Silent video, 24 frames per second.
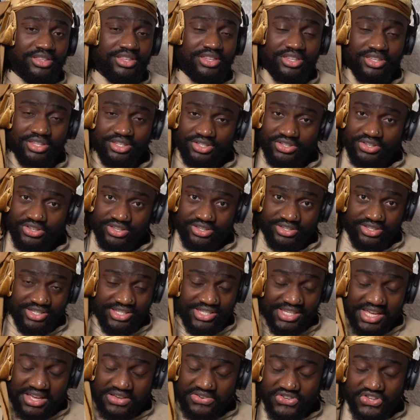Did you see
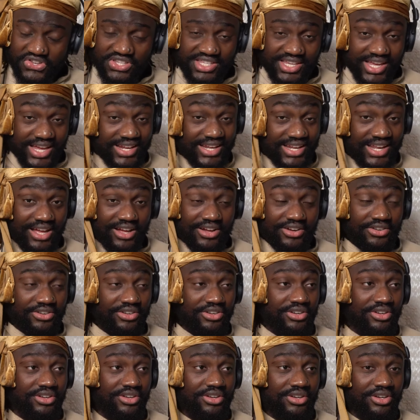how she sat
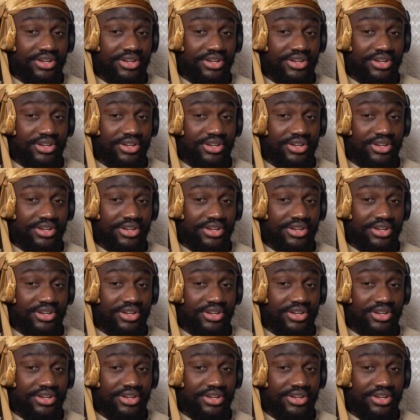down?